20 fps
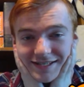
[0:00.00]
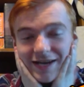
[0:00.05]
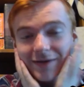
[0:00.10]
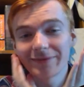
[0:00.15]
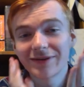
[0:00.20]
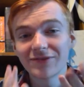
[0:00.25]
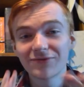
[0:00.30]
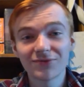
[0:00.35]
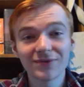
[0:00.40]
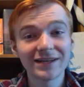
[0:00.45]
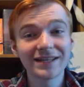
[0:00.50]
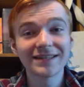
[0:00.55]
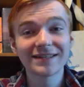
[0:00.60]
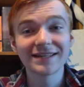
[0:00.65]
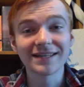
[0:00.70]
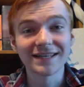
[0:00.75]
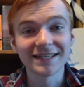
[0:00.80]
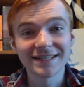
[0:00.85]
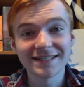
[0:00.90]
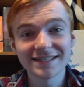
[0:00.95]
I mean, read
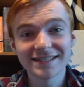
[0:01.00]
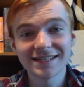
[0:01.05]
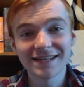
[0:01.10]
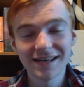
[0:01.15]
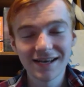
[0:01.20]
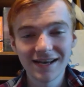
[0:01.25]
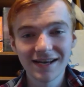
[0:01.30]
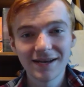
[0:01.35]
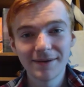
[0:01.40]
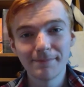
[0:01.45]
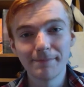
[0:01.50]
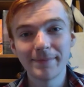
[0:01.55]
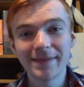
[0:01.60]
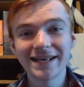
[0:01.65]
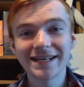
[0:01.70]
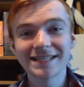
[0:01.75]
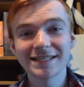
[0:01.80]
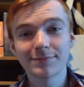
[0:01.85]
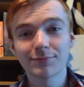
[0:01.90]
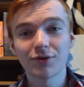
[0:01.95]
this.
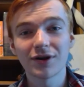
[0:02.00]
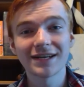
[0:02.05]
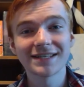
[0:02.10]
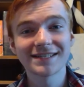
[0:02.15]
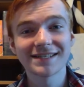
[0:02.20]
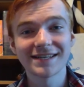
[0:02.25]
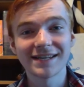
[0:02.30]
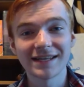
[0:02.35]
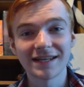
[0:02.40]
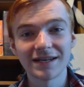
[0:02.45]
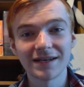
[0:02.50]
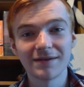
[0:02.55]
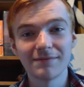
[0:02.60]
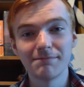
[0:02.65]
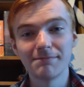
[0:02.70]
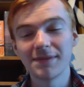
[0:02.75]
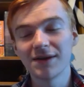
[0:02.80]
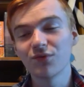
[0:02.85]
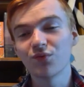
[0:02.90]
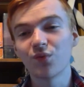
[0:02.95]
Me as president,
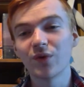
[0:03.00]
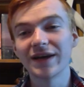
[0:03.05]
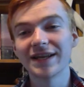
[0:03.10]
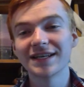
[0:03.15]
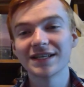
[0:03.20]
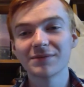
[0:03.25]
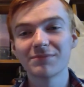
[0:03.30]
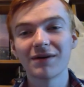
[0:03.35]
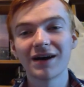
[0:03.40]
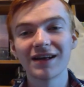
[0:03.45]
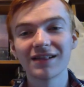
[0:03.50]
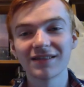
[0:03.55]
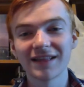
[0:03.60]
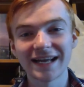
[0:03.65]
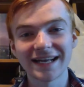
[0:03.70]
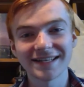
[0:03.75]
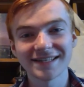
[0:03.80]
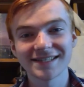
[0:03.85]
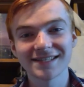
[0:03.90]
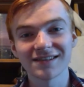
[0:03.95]
me winned by
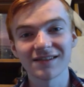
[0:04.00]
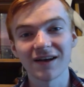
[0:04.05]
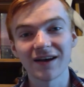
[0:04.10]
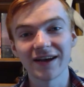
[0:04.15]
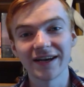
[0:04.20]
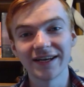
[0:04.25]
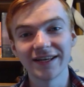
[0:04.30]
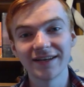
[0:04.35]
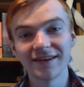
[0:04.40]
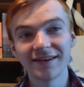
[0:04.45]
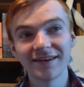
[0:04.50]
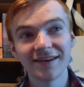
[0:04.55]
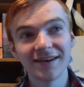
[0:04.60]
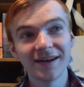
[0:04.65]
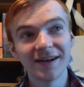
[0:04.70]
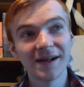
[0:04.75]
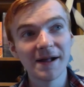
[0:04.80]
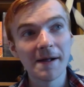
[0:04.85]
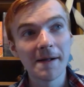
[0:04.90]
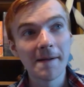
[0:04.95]
landslide.
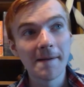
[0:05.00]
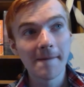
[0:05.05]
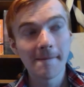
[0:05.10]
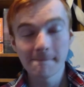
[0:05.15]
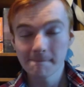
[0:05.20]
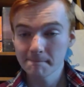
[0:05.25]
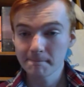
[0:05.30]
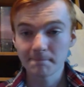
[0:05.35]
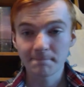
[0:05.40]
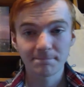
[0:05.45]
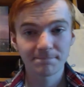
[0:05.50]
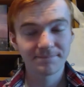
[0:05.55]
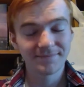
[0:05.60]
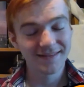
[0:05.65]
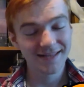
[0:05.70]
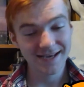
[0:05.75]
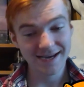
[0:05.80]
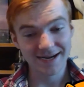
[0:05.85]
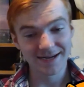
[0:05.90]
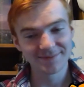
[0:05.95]

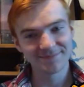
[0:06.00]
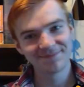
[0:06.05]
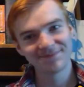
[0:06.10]
Yeah.